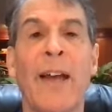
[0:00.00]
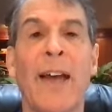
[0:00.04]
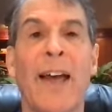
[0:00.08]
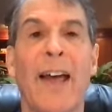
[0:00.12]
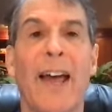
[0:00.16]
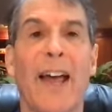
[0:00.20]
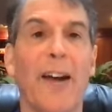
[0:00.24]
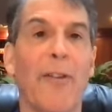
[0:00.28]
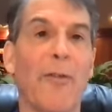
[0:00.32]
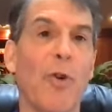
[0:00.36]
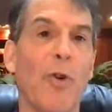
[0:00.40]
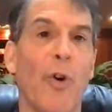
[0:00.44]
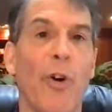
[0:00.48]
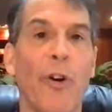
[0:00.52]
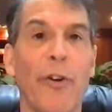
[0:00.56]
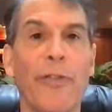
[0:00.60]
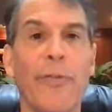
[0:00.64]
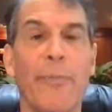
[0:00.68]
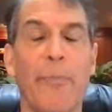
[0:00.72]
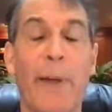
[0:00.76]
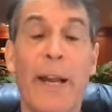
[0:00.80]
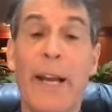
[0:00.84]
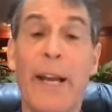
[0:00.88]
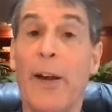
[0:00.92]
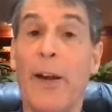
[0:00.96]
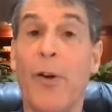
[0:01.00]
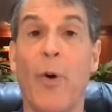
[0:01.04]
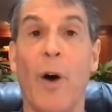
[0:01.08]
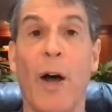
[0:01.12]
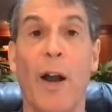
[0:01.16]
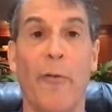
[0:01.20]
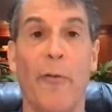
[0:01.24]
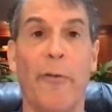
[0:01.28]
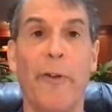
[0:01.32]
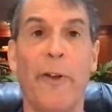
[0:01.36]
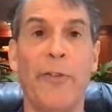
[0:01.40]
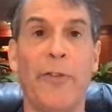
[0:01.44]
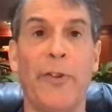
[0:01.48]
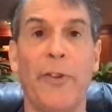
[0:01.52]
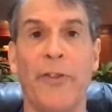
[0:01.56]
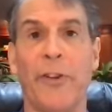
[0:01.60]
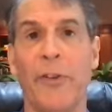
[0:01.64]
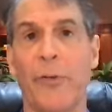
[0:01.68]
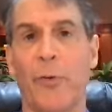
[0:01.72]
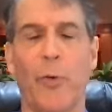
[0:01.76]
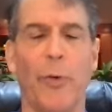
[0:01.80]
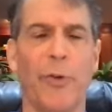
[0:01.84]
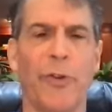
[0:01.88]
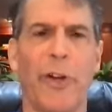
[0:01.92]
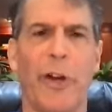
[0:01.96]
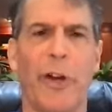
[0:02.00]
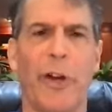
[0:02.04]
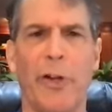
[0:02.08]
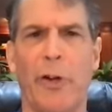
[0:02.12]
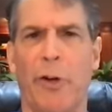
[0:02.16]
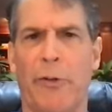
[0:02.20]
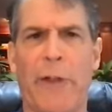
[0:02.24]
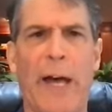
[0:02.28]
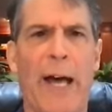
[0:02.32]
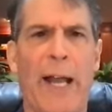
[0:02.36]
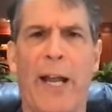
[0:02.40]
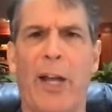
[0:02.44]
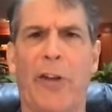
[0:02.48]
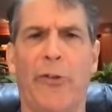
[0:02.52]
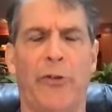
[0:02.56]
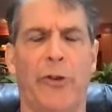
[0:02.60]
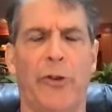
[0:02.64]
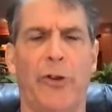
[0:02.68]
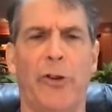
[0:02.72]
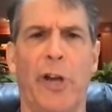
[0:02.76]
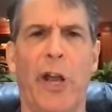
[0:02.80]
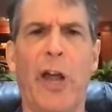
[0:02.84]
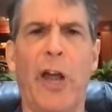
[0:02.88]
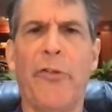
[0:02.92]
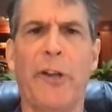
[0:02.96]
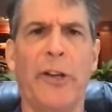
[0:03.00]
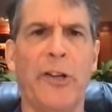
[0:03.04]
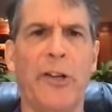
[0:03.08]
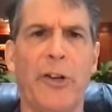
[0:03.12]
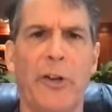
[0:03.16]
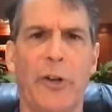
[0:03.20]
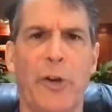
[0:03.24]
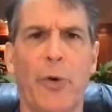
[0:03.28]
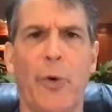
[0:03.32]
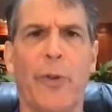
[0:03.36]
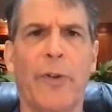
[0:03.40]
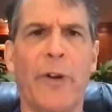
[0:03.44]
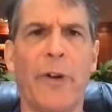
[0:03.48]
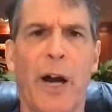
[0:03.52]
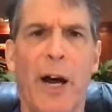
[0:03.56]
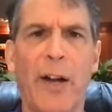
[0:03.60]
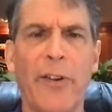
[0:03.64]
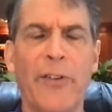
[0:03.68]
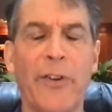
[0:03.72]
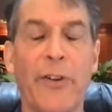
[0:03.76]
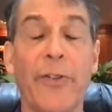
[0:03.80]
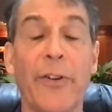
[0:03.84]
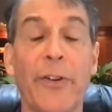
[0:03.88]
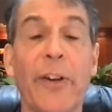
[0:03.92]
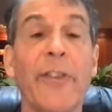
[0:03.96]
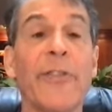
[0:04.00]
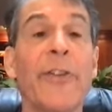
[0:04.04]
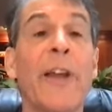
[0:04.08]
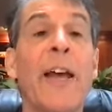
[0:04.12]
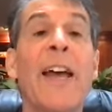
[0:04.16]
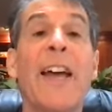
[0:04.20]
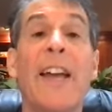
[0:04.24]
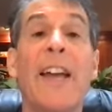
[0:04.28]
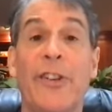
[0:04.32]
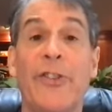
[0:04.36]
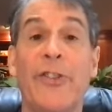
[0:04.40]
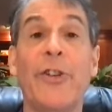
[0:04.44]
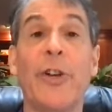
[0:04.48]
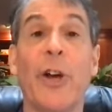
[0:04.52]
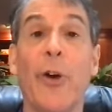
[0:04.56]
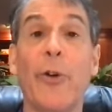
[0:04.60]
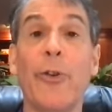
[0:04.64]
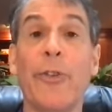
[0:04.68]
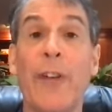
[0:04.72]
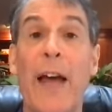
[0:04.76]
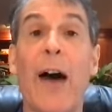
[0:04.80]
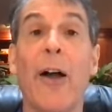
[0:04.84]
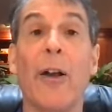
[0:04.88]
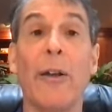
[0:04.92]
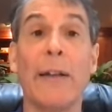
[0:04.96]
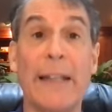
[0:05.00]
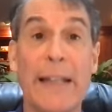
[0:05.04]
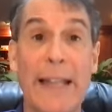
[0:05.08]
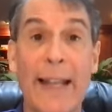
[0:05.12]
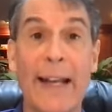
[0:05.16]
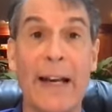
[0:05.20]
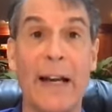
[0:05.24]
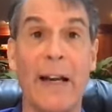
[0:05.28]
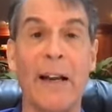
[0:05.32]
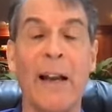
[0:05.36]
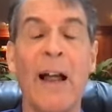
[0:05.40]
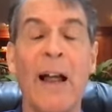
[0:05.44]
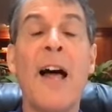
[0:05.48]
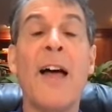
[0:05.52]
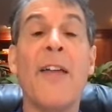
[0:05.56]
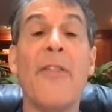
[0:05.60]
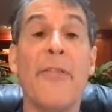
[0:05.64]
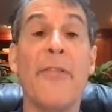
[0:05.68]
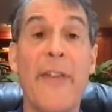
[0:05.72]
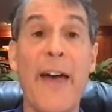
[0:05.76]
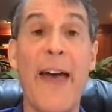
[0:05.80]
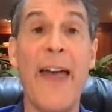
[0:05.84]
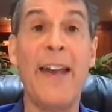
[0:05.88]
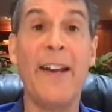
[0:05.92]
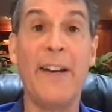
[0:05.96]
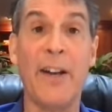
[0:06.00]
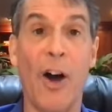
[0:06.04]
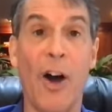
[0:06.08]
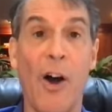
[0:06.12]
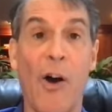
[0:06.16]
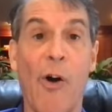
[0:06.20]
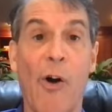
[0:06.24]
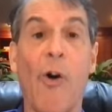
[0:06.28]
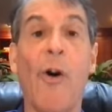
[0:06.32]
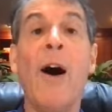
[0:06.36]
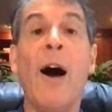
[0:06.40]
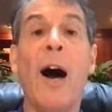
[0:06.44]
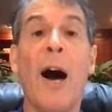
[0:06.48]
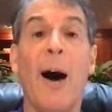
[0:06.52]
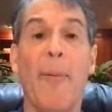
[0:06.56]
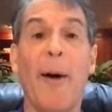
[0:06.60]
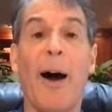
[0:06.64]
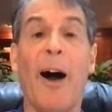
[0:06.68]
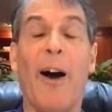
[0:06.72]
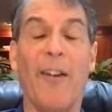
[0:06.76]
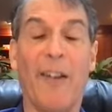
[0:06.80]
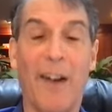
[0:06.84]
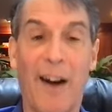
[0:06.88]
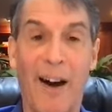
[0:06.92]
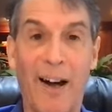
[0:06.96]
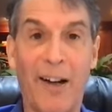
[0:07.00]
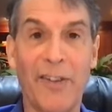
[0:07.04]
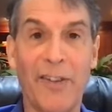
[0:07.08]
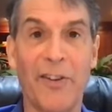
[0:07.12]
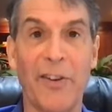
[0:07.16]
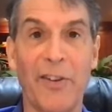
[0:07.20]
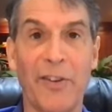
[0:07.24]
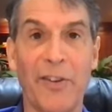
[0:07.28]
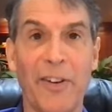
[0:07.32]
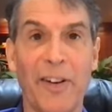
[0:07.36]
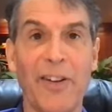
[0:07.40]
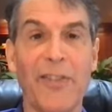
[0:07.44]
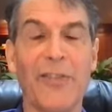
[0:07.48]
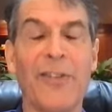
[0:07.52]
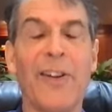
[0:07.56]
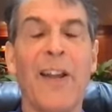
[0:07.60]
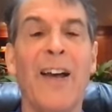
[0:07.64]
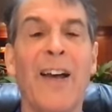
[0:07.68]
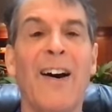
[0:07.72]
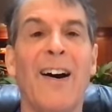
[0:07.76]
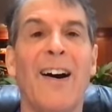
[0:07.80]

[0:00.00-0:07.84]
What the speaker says: And of course, many quantum physicists will tell you that has nothing to do with consciousness. It shows how little they know about consciousness.